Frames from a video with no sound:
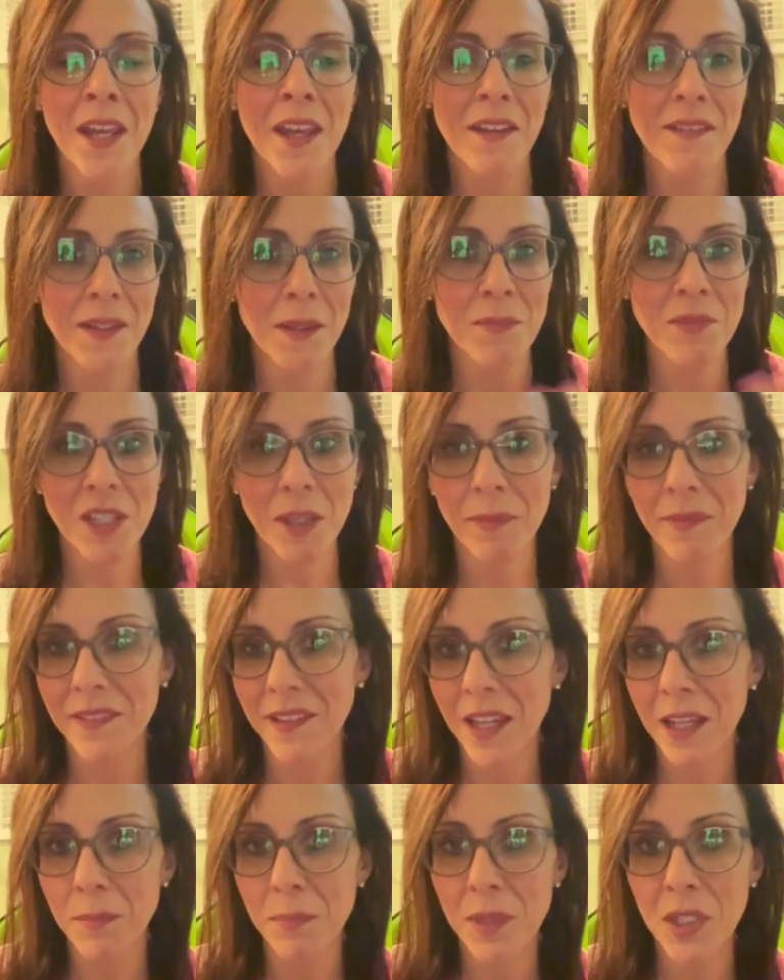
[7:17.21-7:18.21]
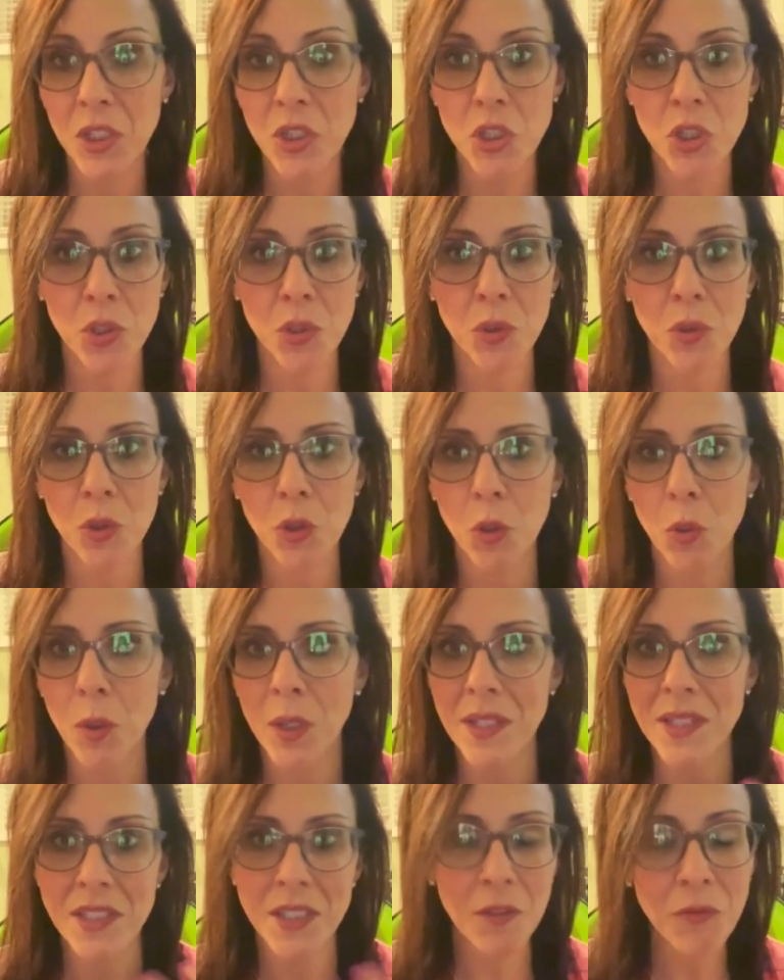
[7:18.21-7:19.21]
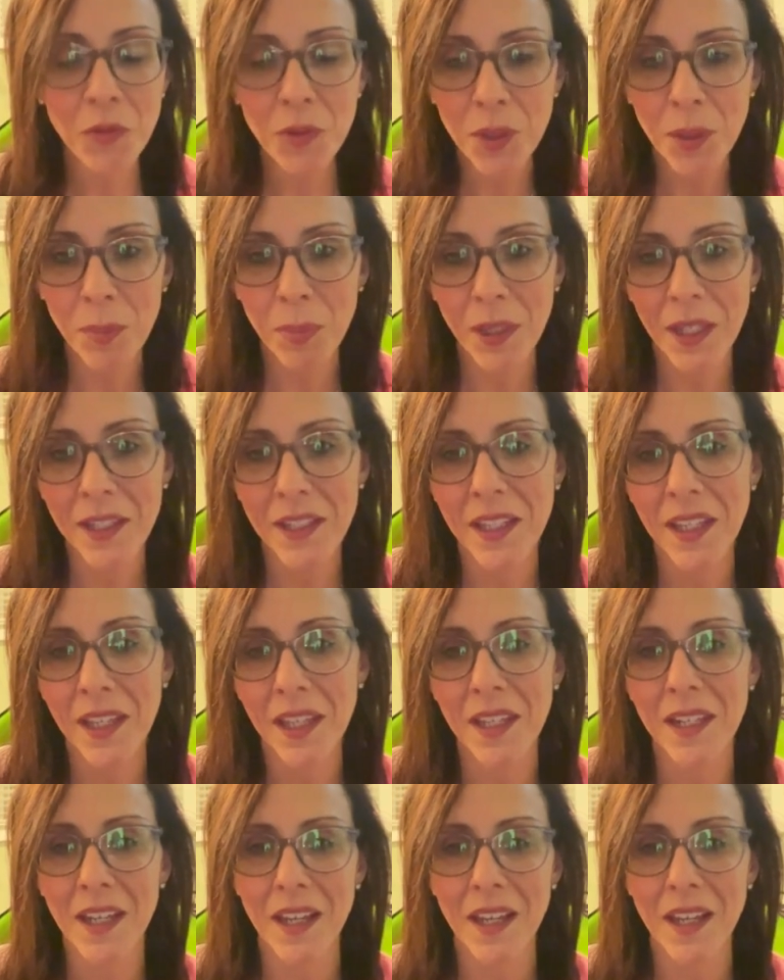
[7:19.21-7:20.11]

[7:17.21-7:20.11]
sometimes led me to a different opinion.